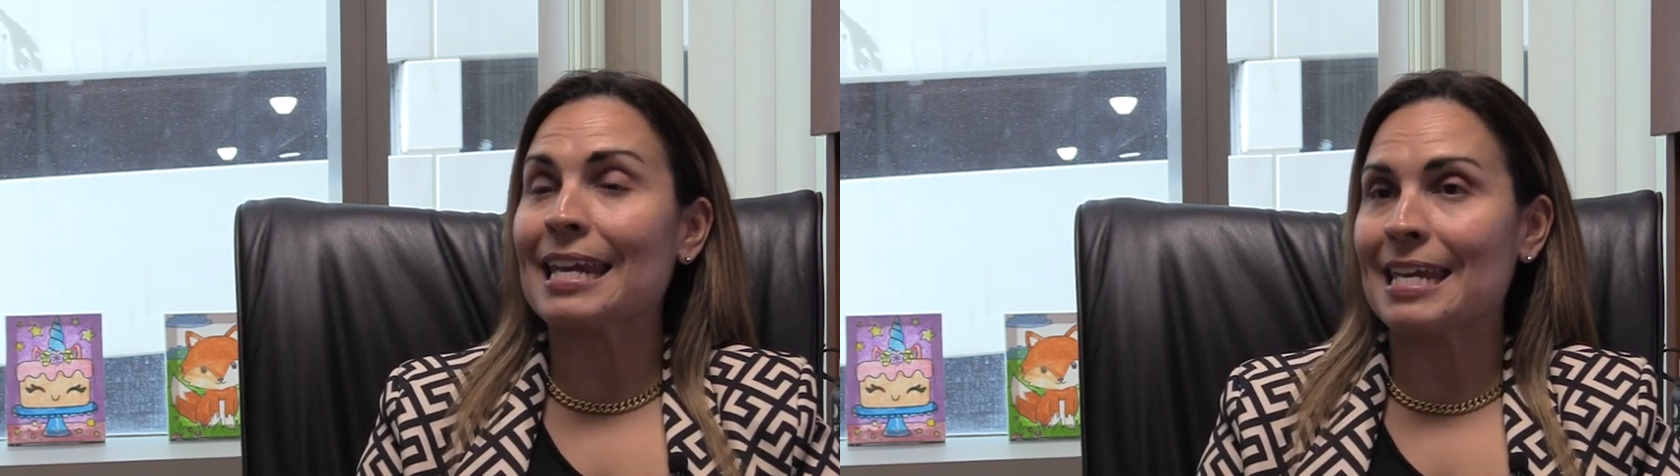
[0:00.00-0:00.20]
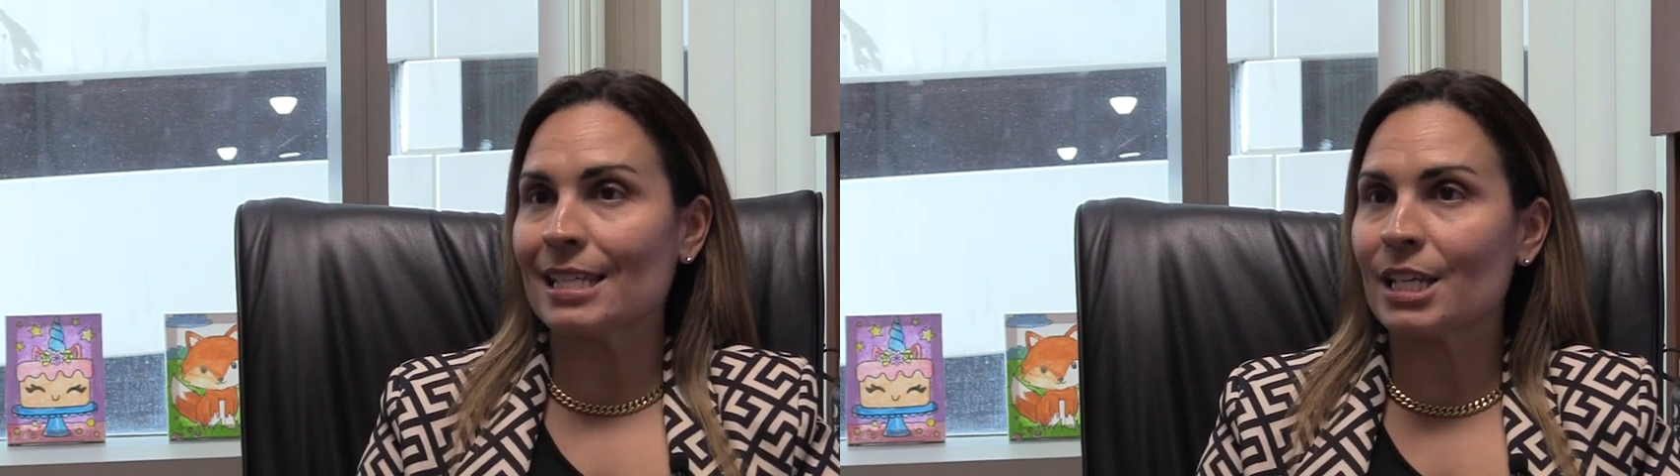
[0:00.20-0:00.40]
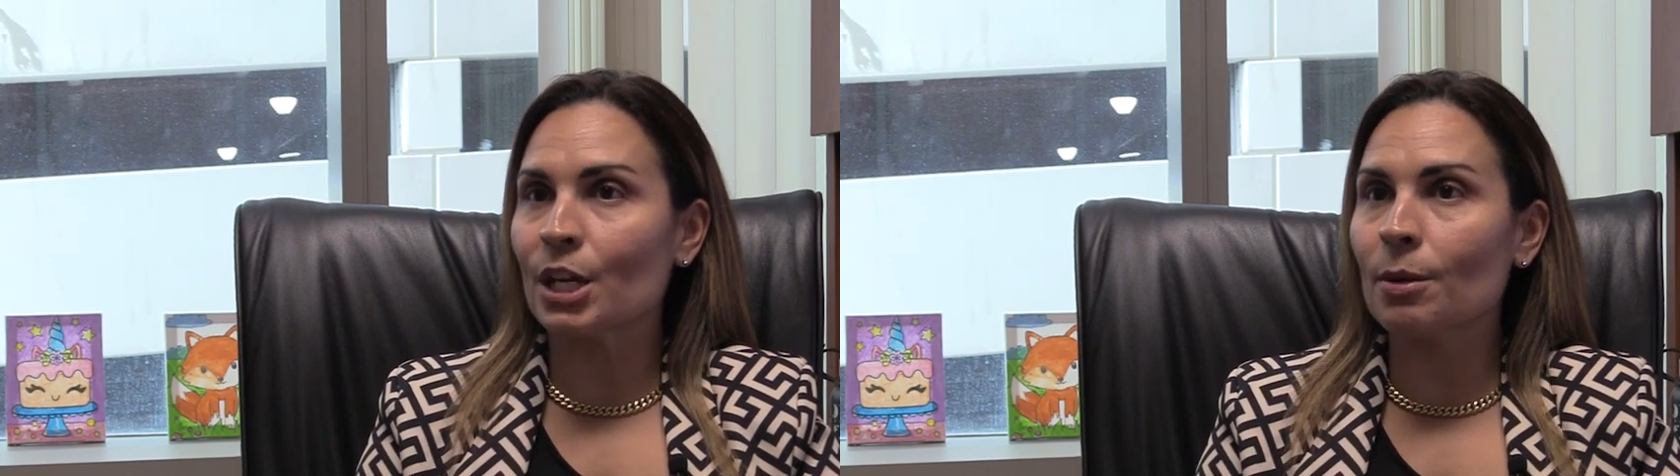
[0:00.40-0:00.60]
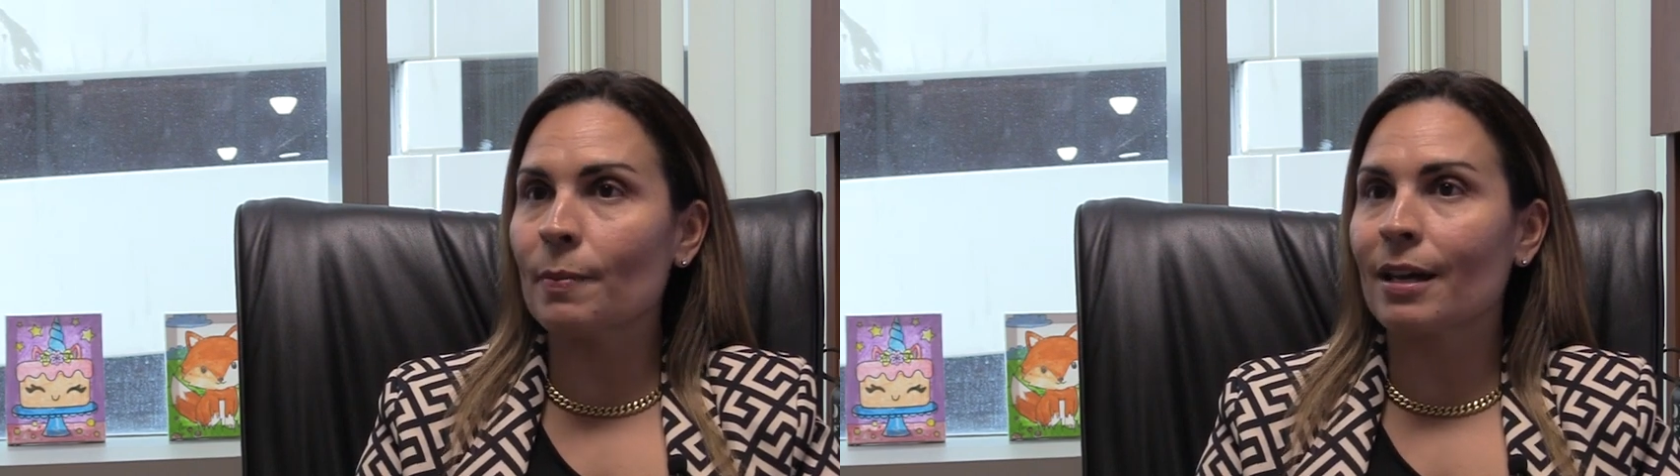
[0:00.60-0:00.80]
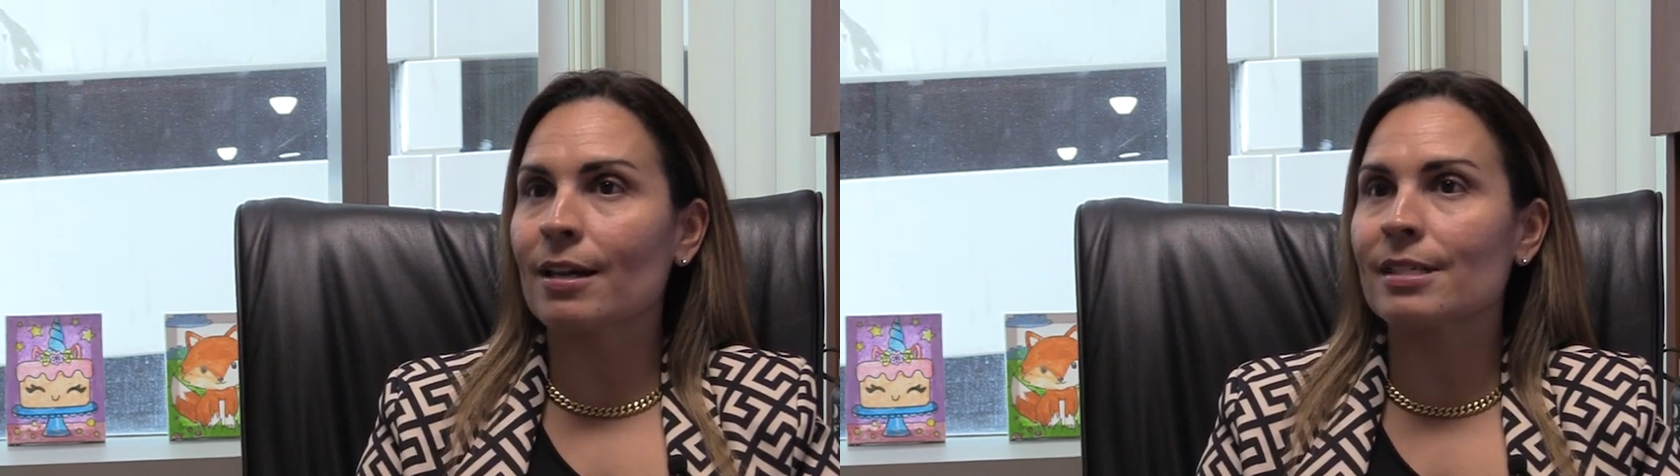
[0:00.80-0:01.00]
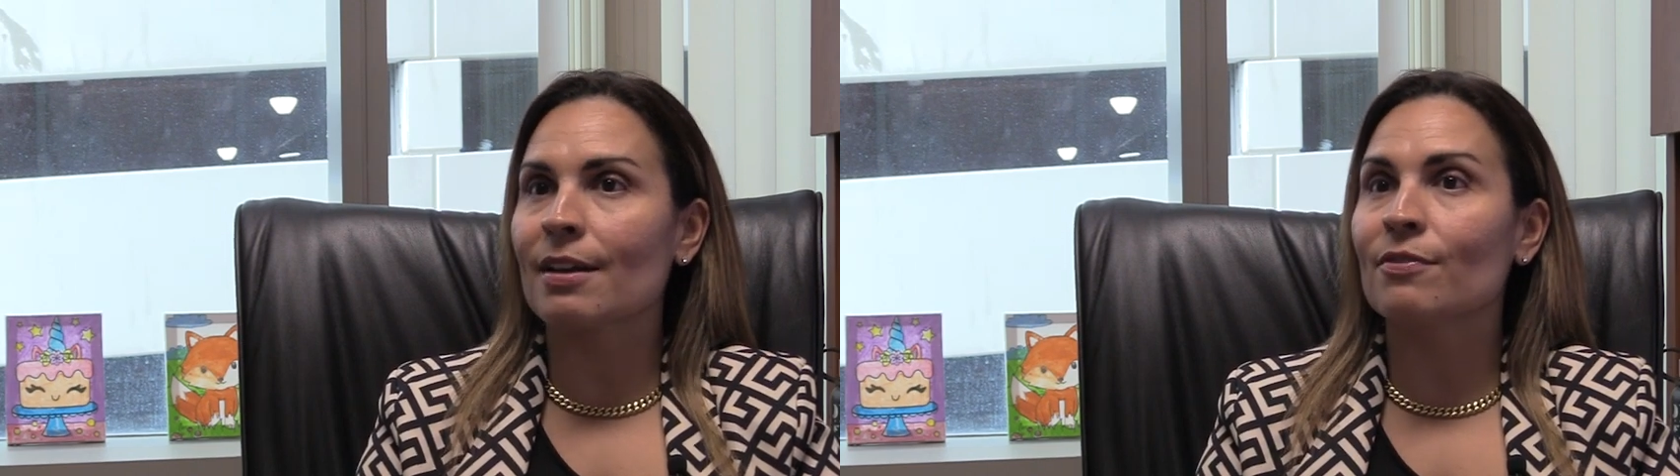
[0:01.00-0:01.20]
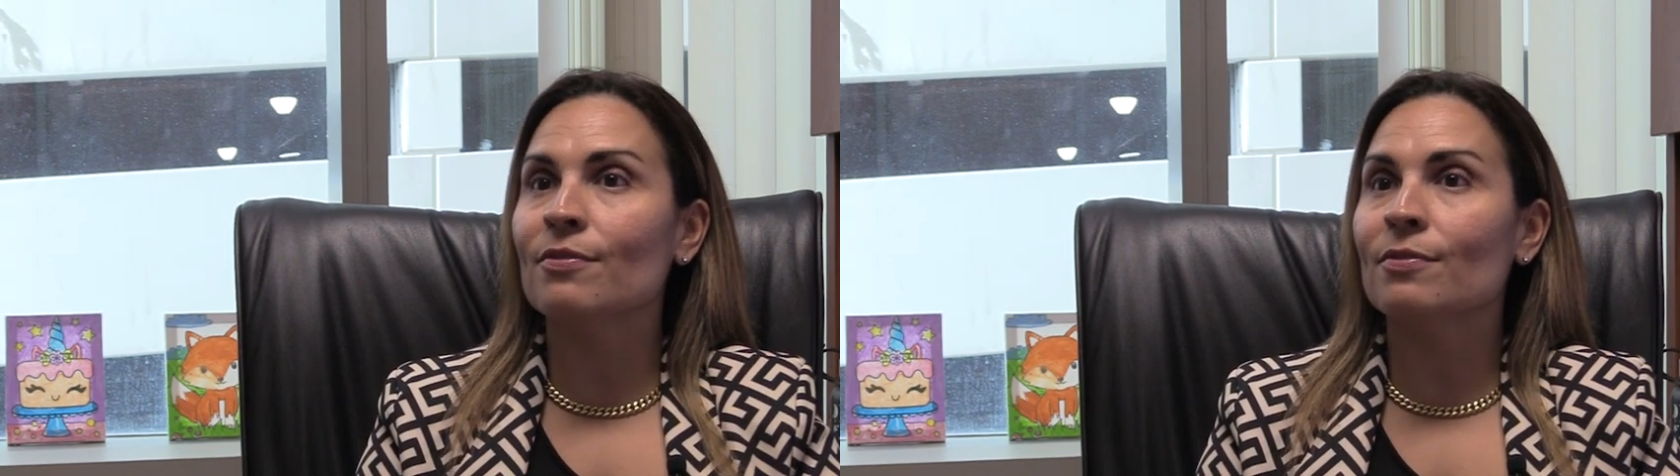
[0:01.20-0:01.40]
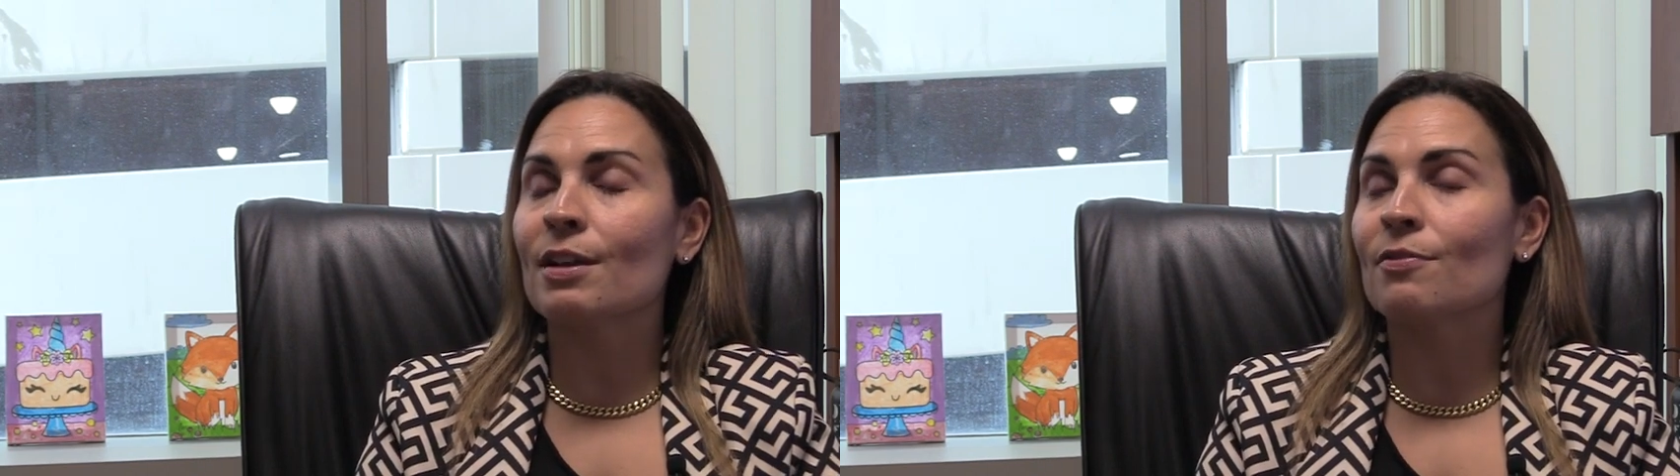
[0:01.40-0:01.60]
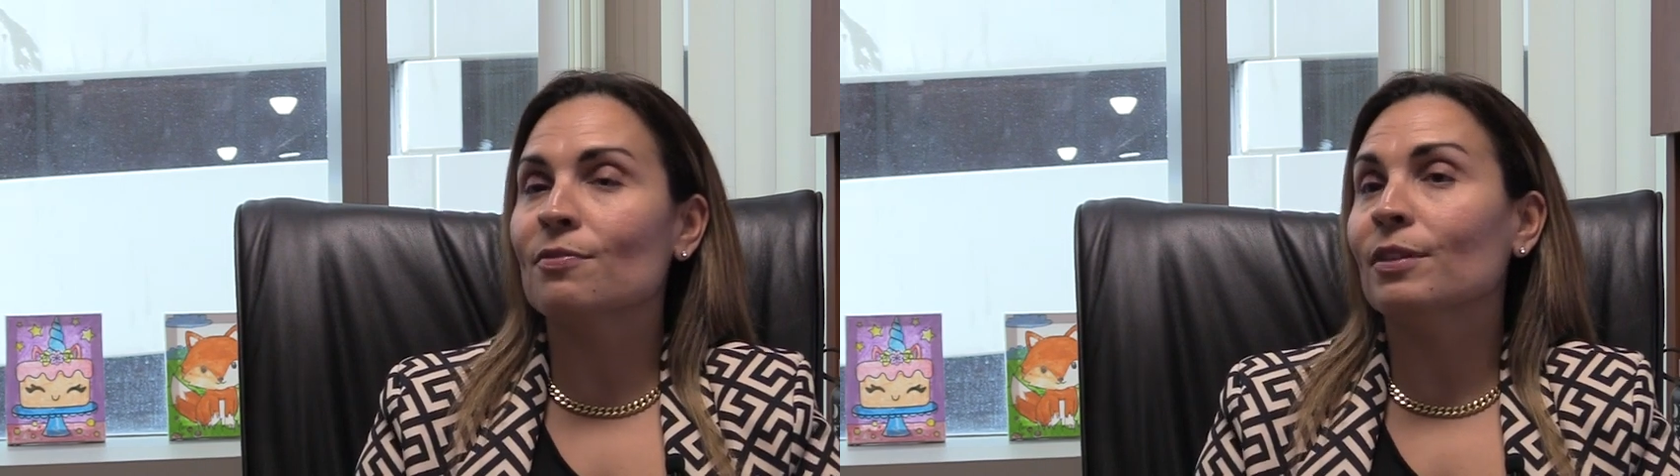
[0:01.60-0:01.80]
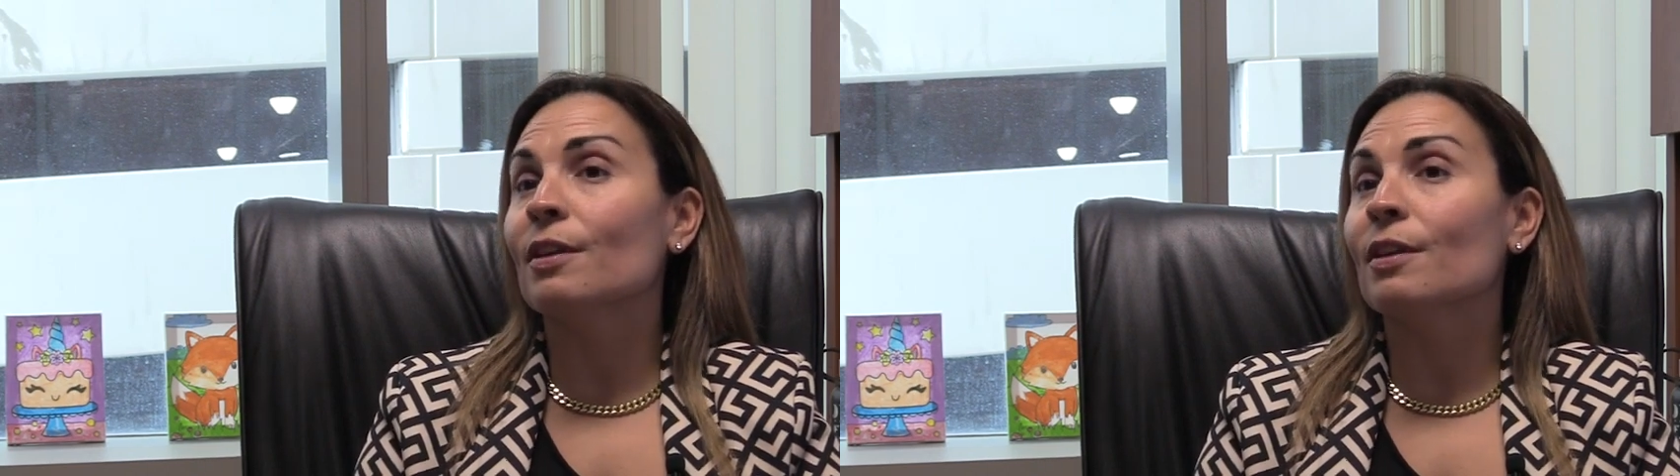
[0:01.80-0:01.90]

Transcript: easier because they've